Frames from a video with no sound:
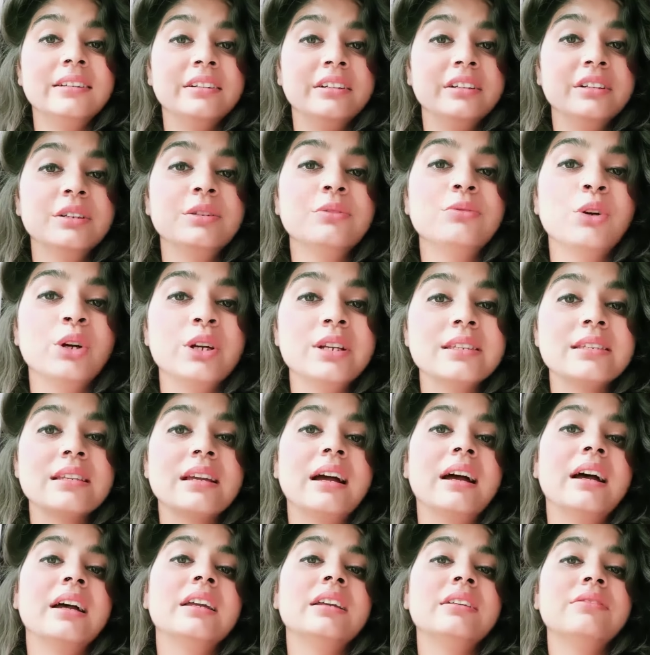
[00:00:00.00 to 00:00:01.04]
her voice,
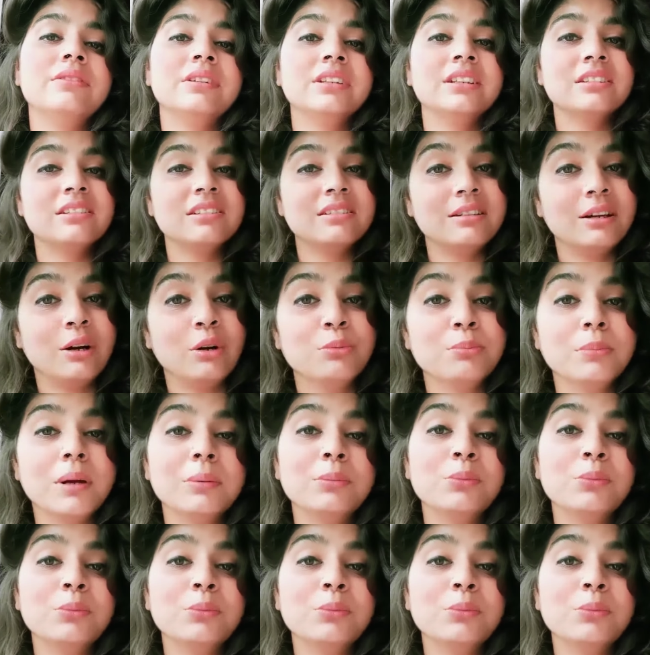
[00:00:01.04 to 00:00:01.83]
I went down.